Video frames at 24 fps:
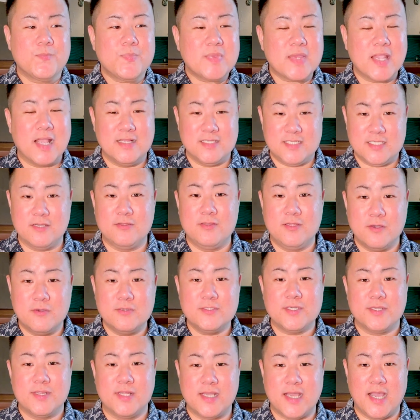And so those
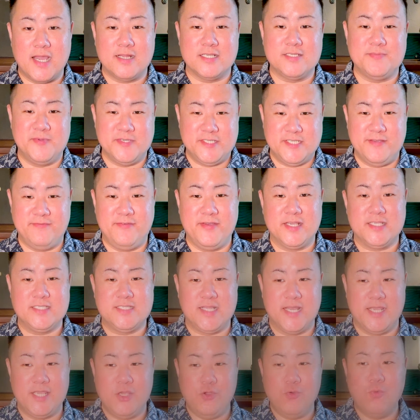are the kind of specifics that you